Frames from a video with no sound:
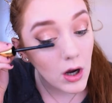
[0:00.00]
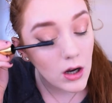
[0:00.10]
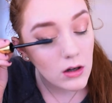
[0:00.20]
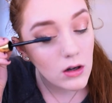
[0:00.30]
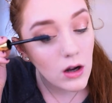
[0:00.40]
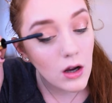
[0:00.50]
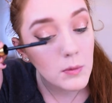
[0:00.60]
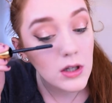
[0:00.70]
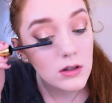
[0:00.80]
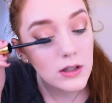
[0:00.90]
But, I
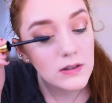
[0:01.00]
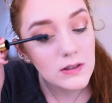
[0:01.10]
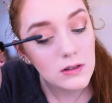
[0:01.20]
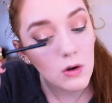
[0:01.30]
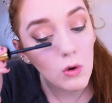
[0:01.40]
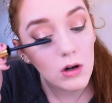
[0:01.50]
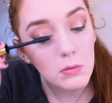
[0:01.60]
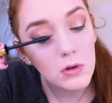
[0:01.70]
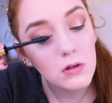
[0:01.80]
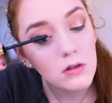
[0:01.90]
mean, this isn't
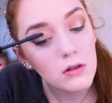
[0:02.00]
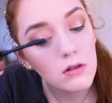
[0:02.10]
horrible.